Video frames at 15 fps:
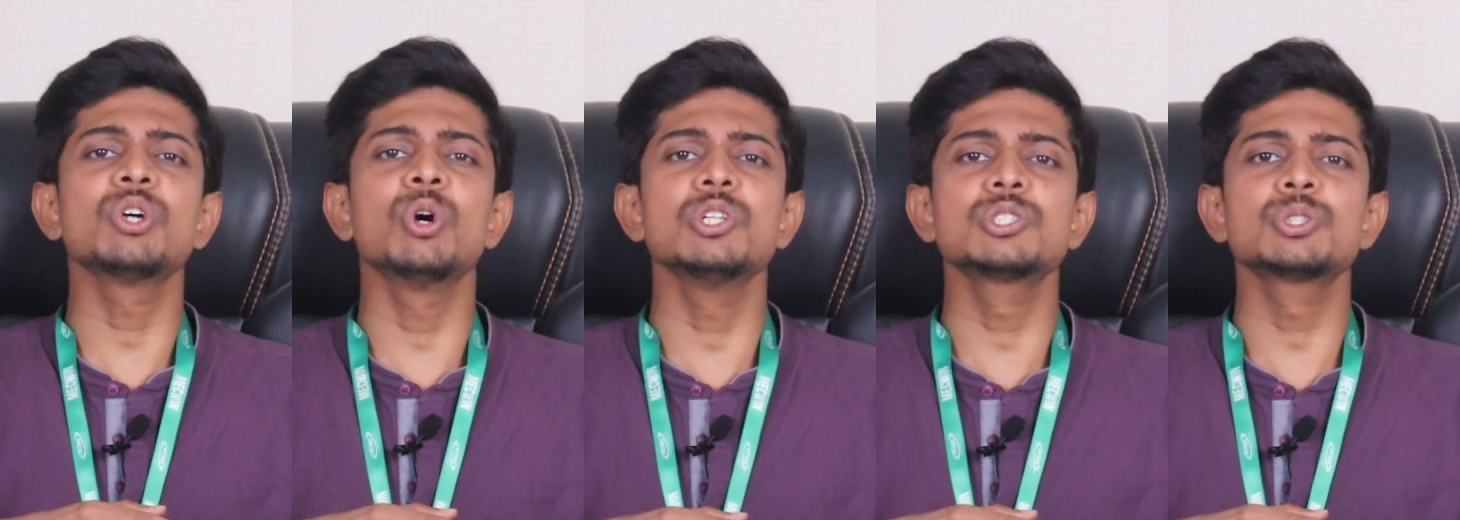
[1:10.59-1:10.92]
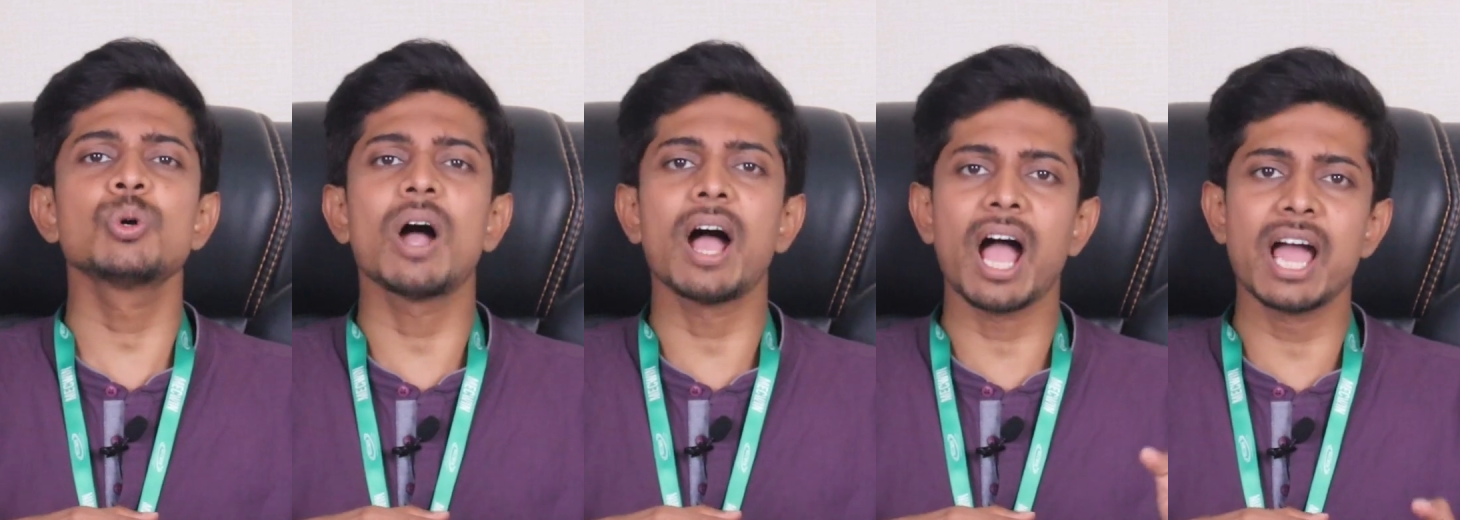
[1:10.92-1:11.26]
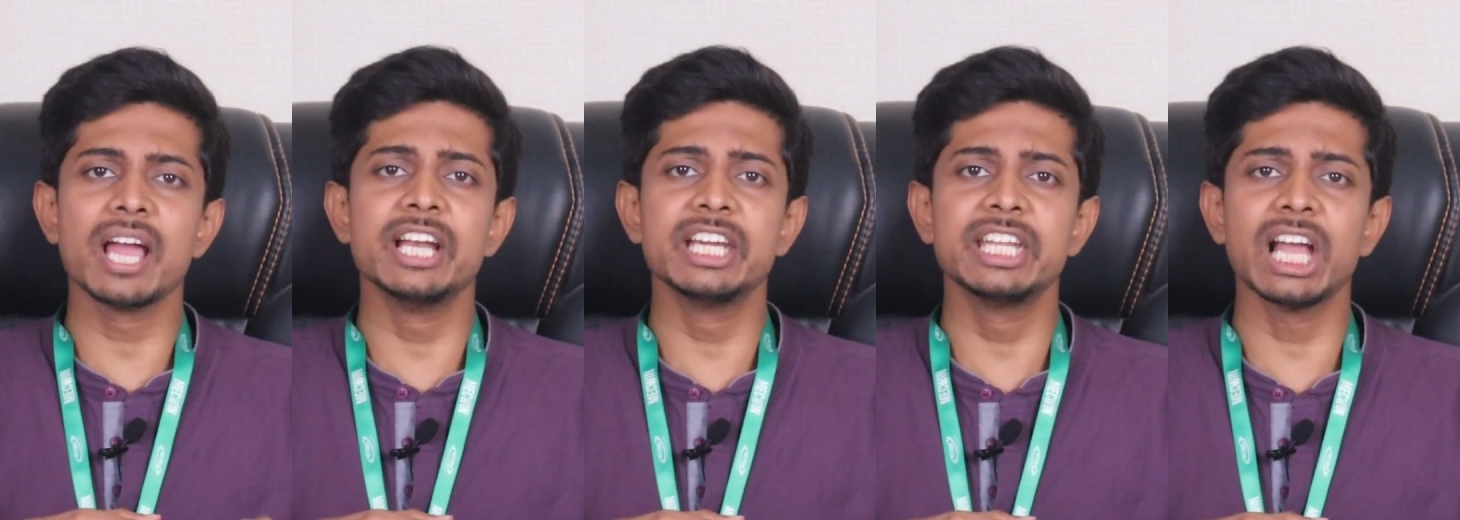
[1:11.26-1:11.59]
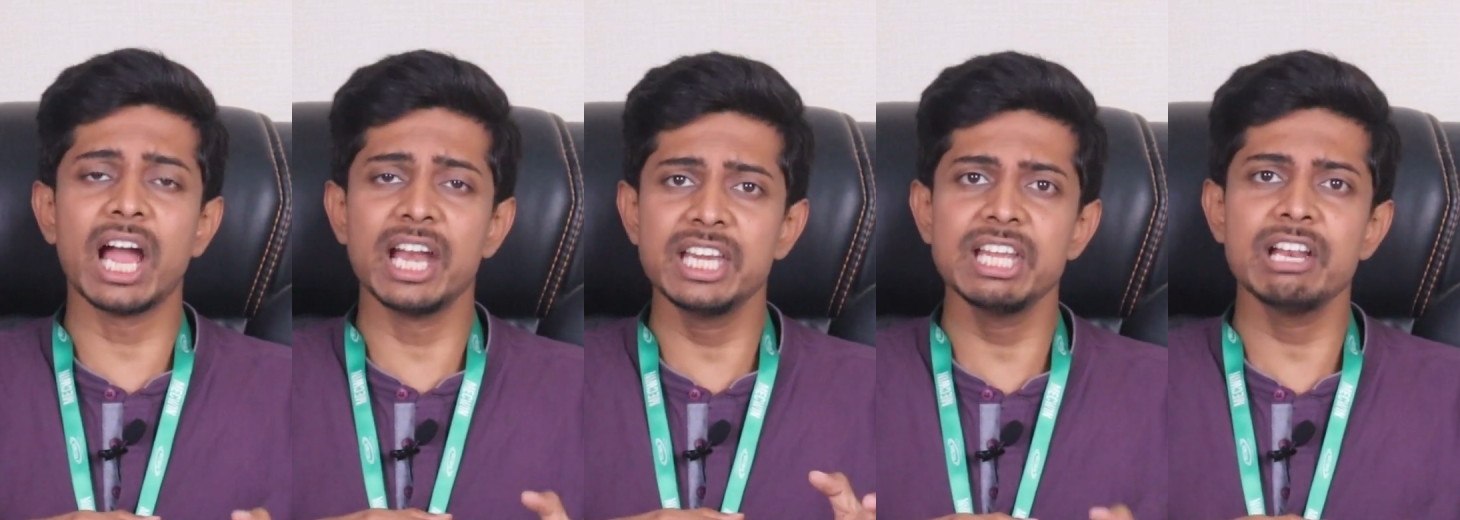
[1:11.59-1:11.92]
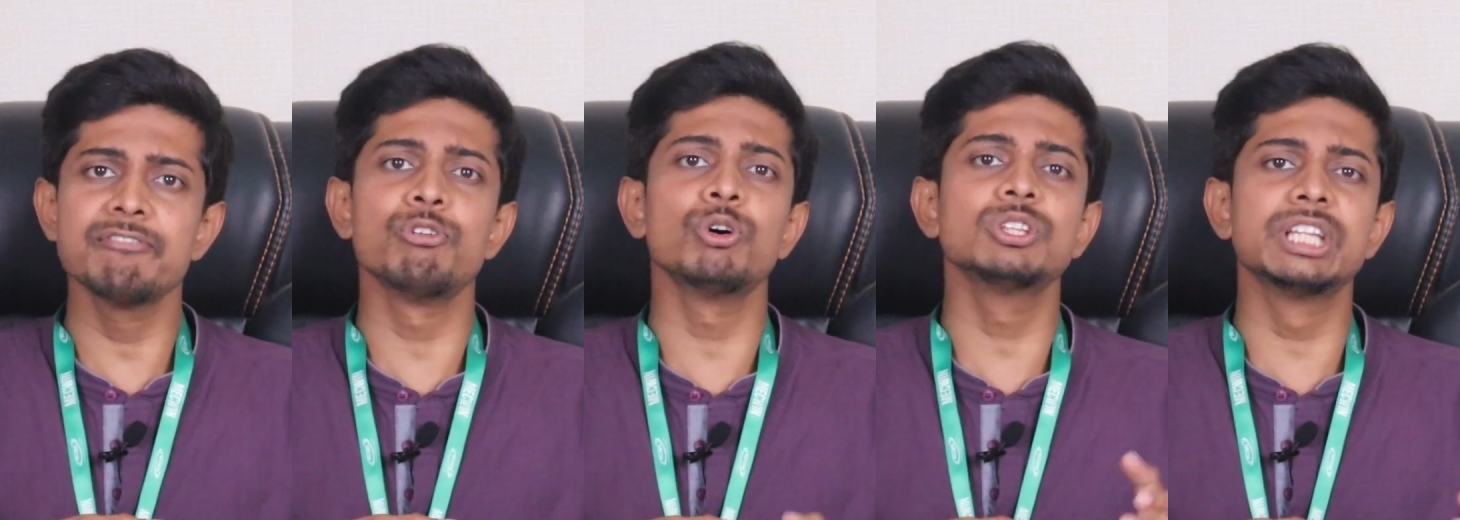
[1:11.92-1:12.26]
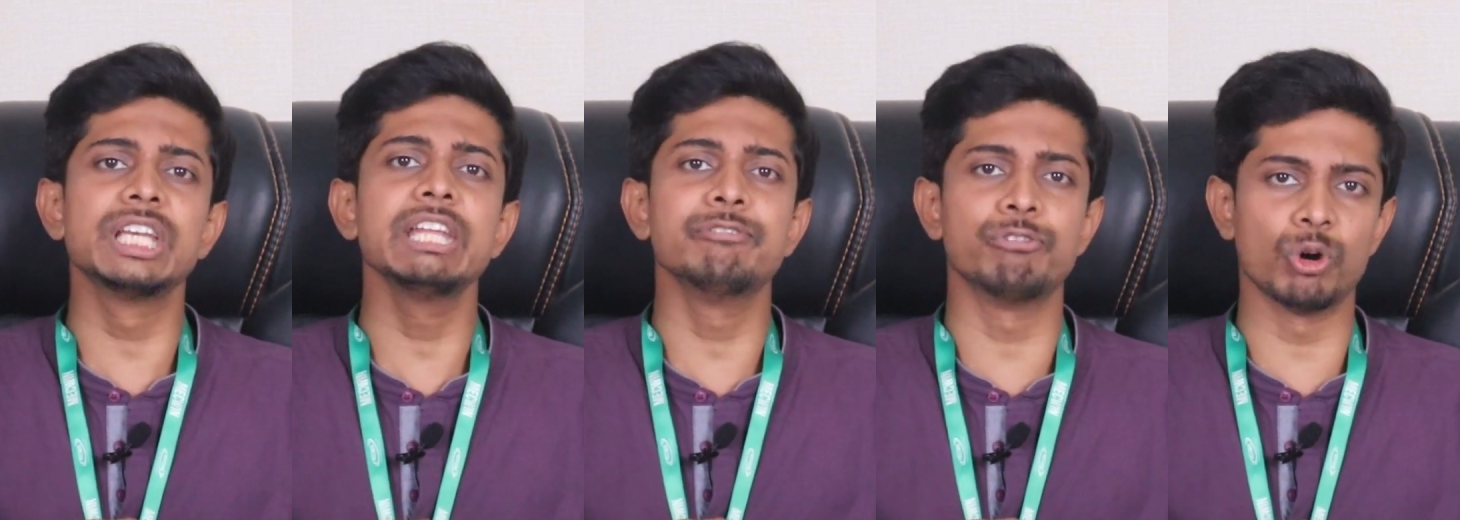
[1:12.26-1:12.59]
also ideal for
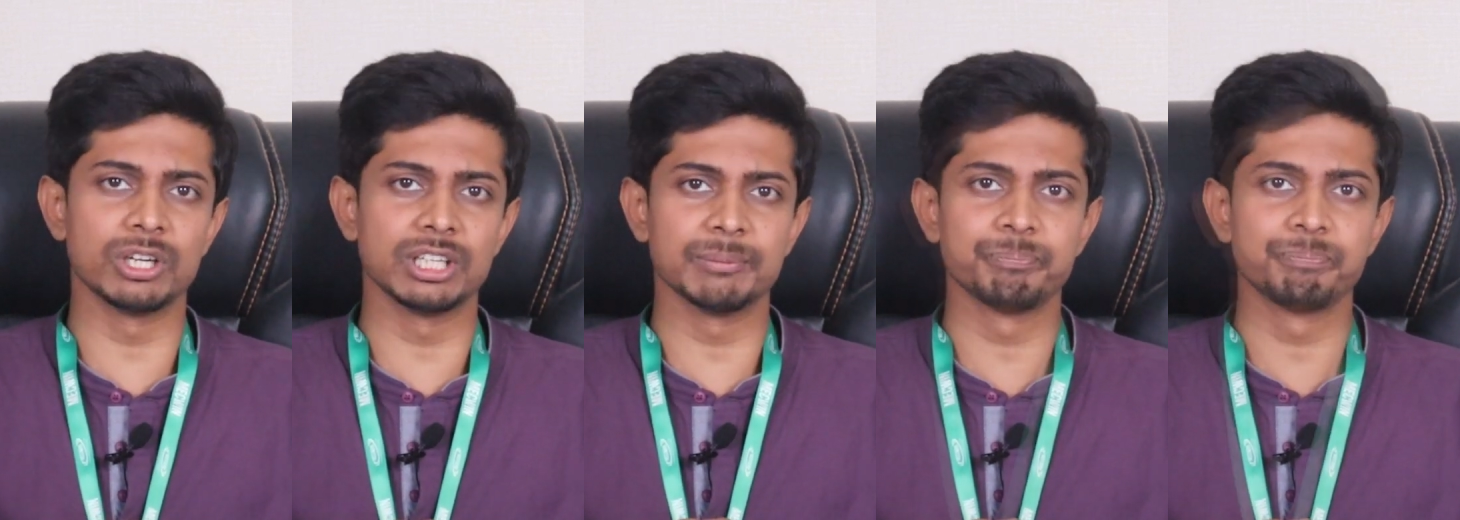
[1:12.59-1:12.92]
3 watt.